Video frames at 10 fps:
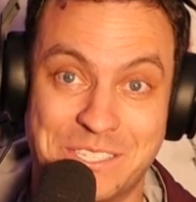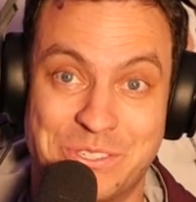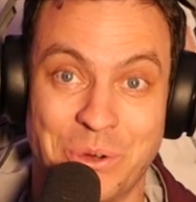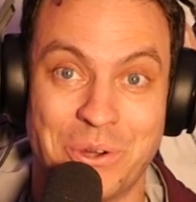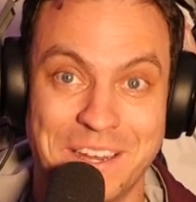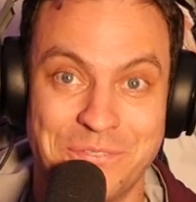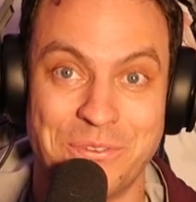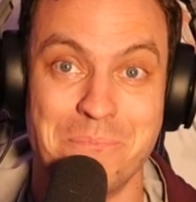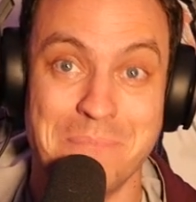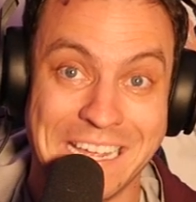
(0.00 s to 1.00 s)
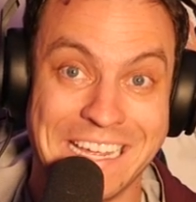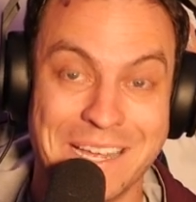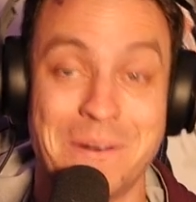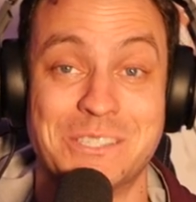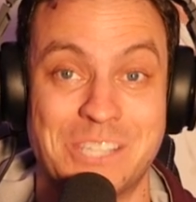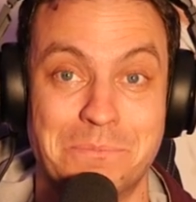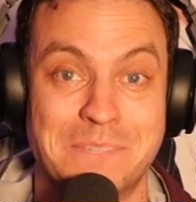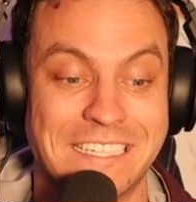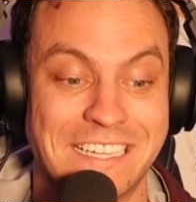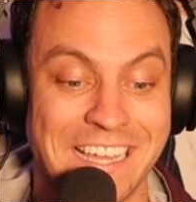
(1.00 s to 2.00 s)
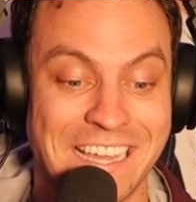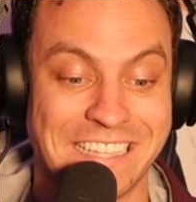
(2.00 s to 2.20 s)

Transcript: story from me about something